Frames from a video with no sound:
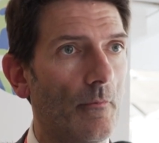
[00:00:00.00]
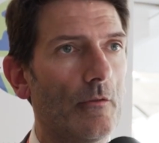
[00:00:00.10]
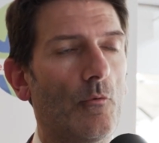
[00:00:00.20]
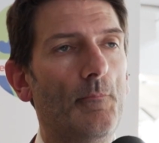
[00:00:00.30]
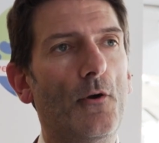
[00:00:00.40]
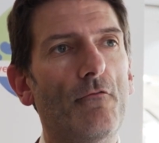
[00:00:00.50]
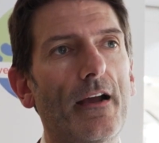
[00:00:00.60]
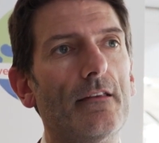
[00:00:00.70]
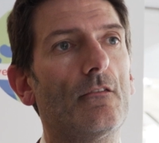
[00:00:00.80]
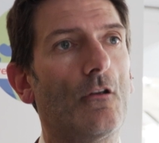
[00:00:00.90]
but we
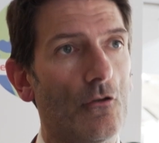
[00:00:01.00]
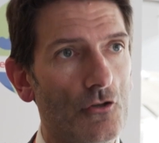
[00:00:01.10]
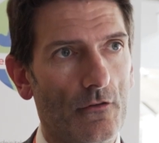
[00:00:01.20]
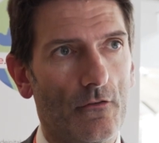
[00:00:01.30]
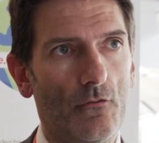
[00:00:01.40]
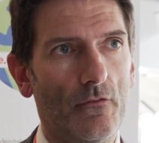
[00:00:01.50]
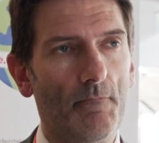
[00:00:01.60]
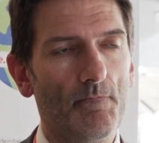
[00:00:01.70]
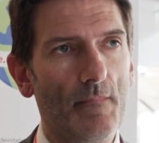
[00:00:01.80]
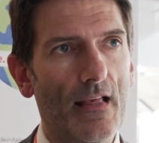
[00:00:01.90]
provide solutions to them.